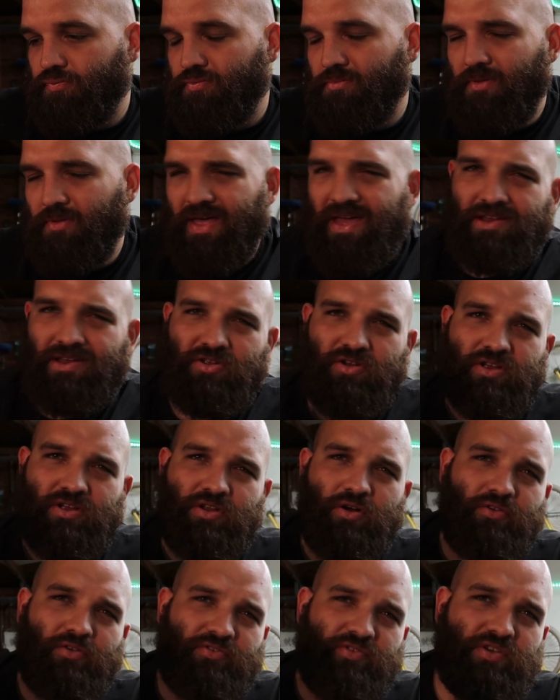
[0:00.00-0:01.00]
Then you
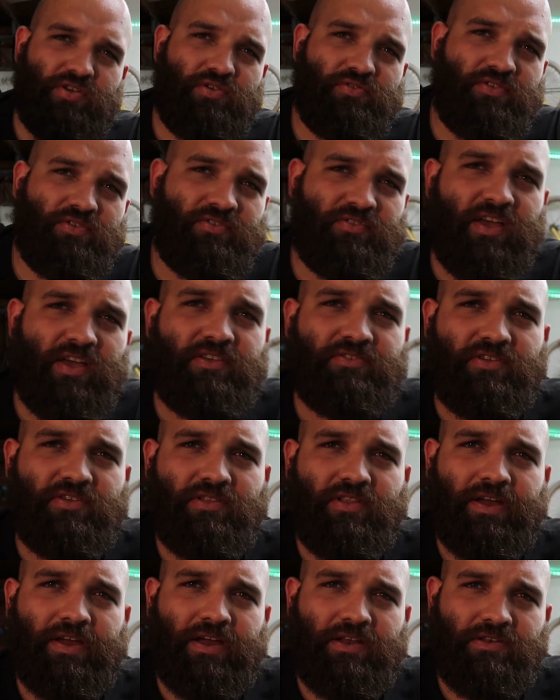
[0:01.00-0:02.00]
can also use this as
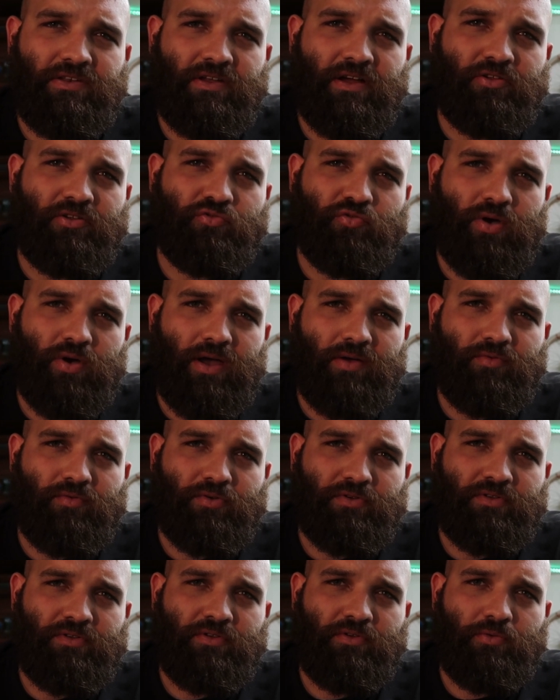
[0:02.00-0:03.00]
like a nut
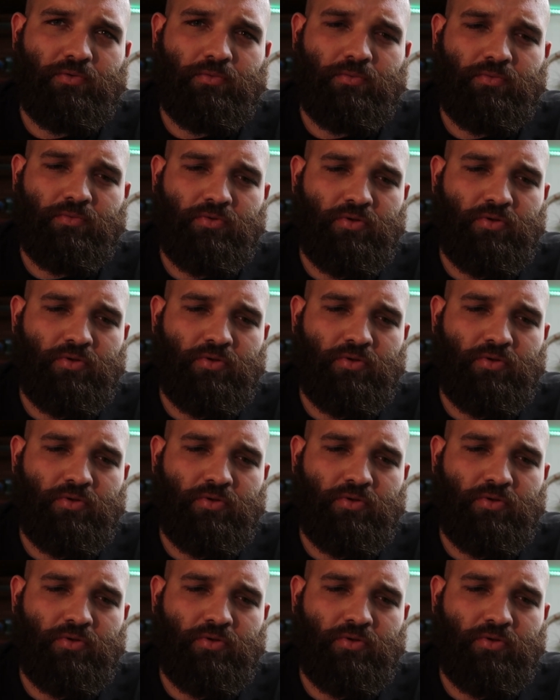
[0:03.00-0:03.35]
driver too.